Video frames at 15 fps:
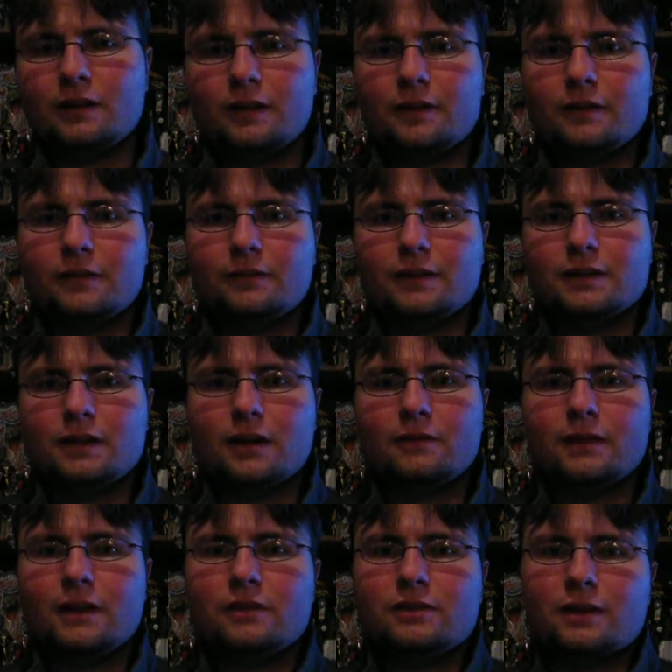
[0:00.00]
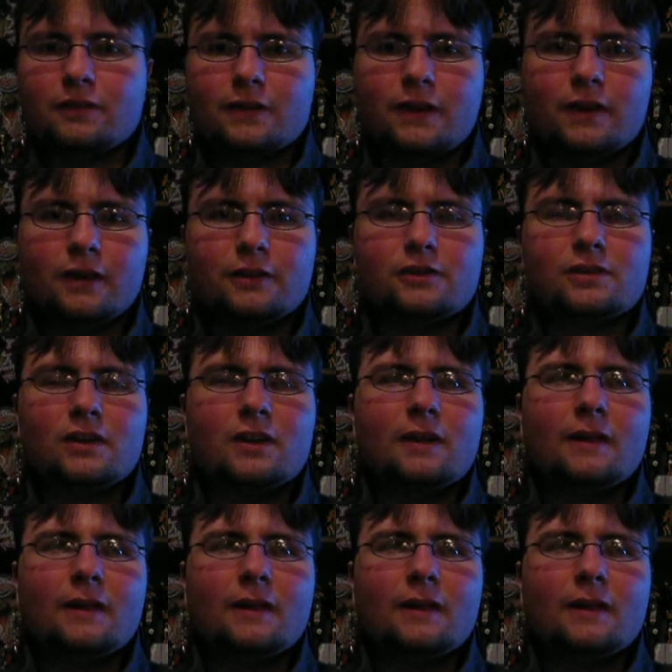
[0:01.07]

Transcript: all the Ventaran Riders off Karsh.